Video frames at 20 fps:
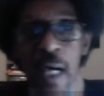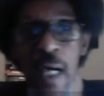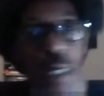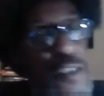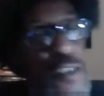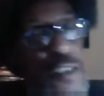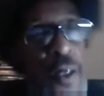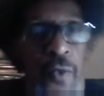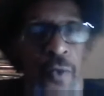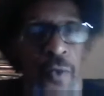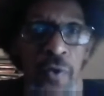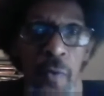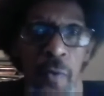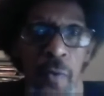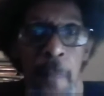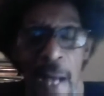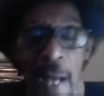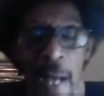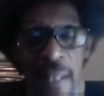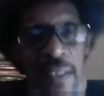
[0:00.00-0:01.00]
No new
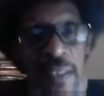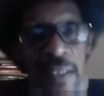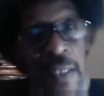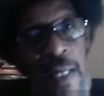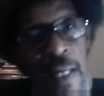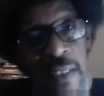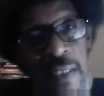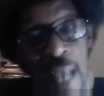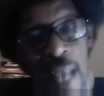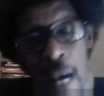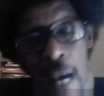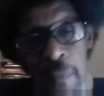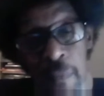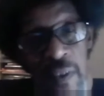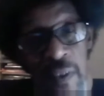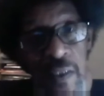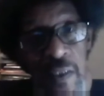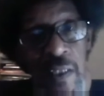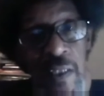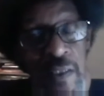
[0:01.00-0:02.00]
policy has happened
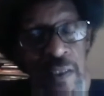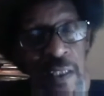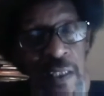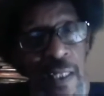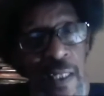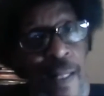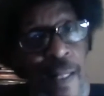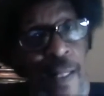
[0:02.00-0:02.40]
since the